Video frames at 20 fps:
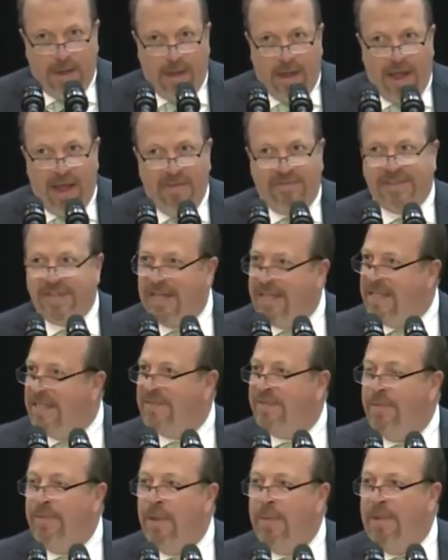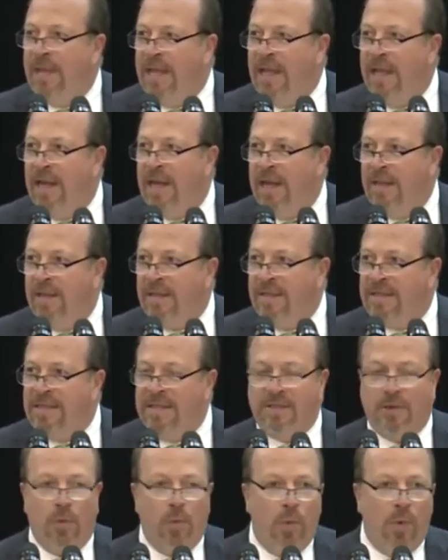I've said this from the beginning. This
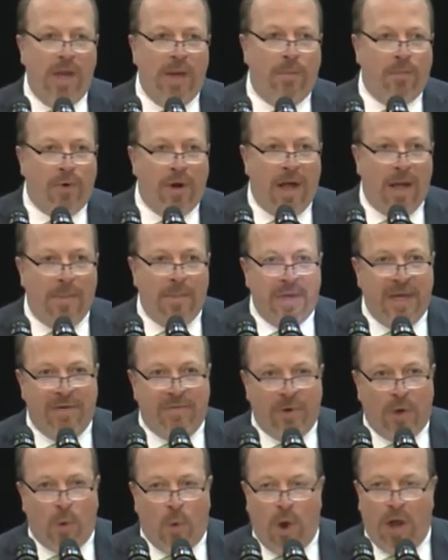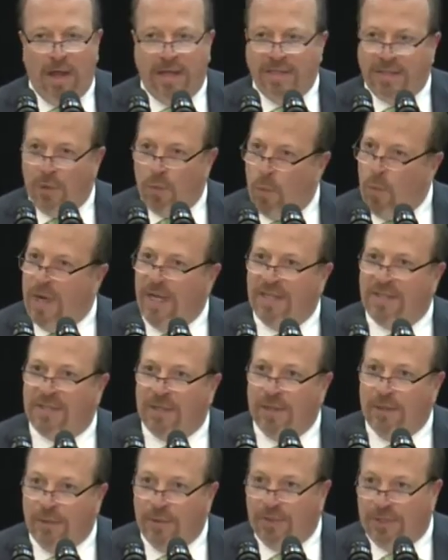is a we problem, and it requires a we
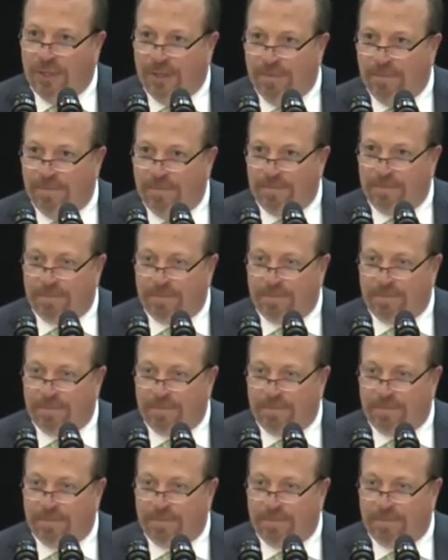solution.